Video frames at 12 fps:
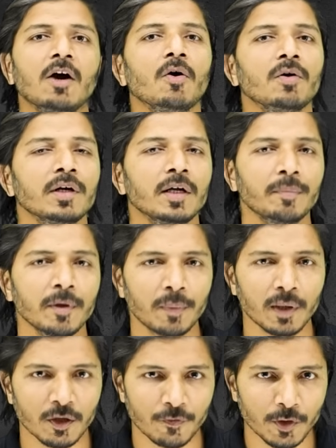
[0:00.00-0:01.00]
I have already
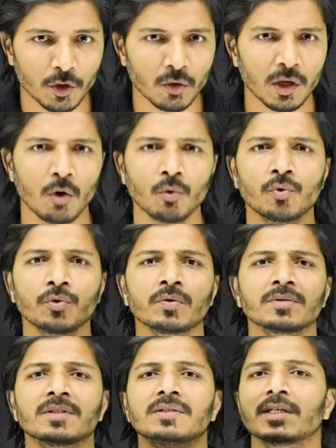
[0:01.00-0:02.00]
prepared a video on how to
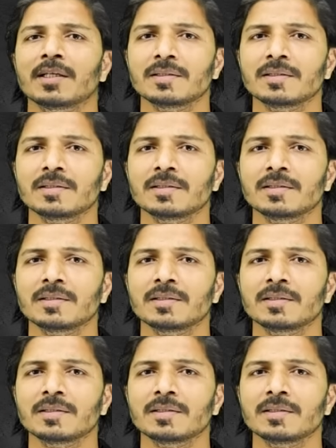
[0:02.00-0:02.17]
use this